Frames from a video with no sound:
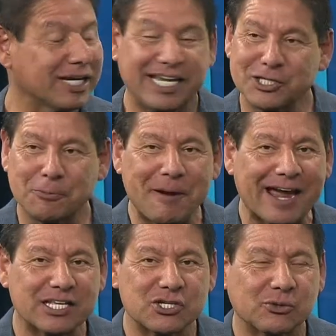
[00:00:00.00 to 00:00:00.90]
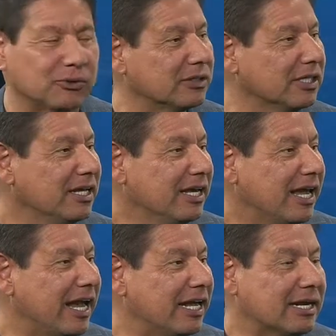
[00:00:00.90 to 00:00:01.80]
Kids are back in school. Yeah.
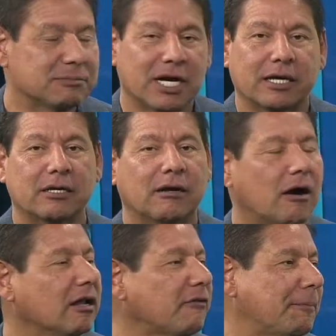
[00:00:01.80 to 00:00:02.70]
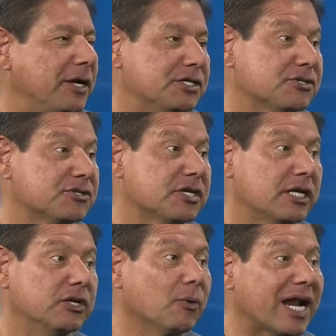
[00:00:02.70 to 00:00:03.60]
And I'm talking to all of our patients are saying,
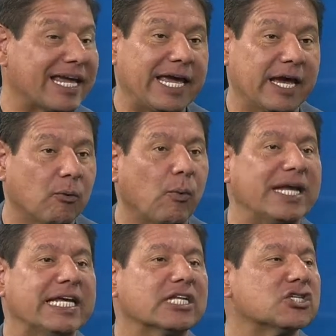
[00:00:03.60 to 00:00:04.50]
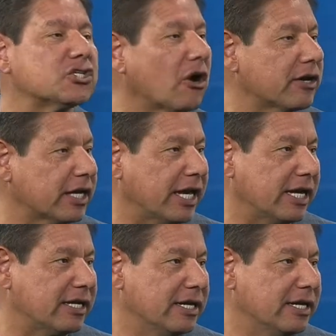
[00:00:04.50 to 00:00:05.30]
you know what? I can't wait to get started again.